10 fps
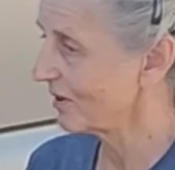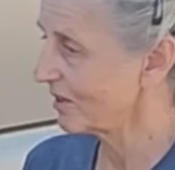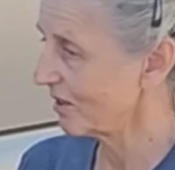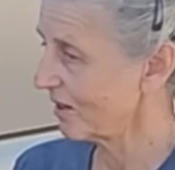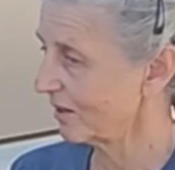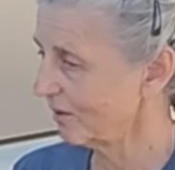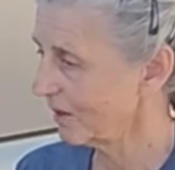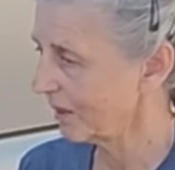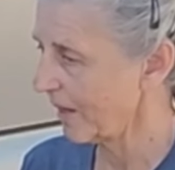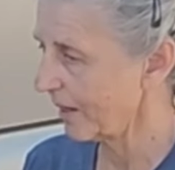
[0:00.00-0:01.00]
So I started
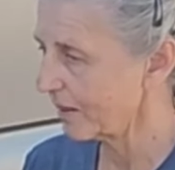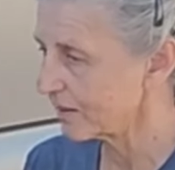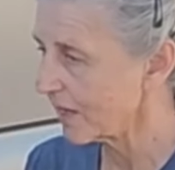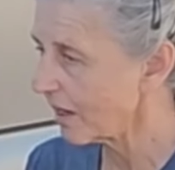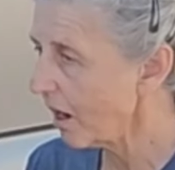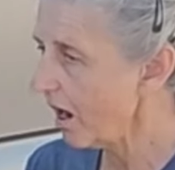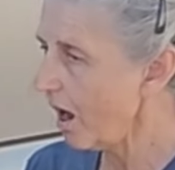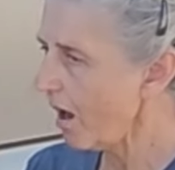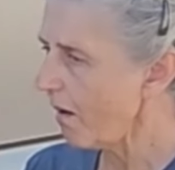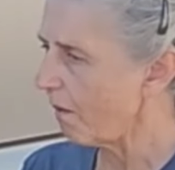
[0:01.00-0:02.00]
looking at it. It's like, okay.
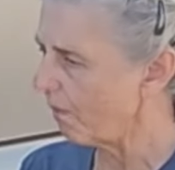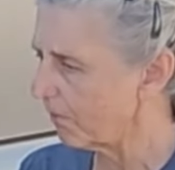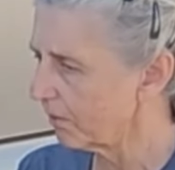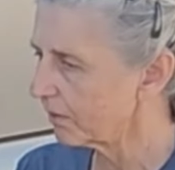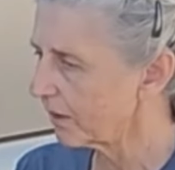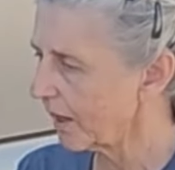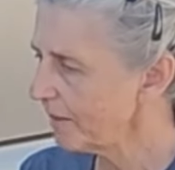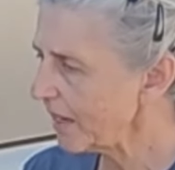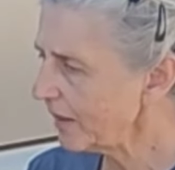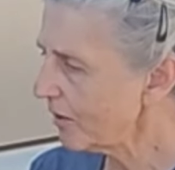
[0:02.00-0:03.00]
oh, I'm
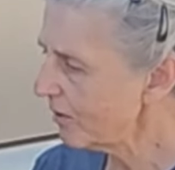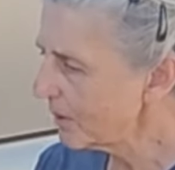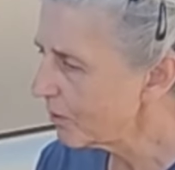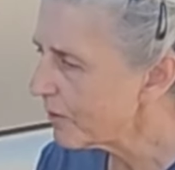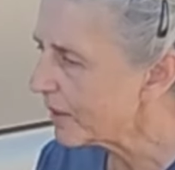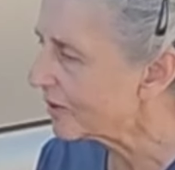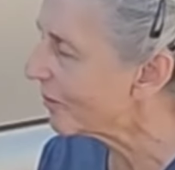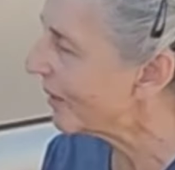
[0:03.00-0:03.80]
not the only weird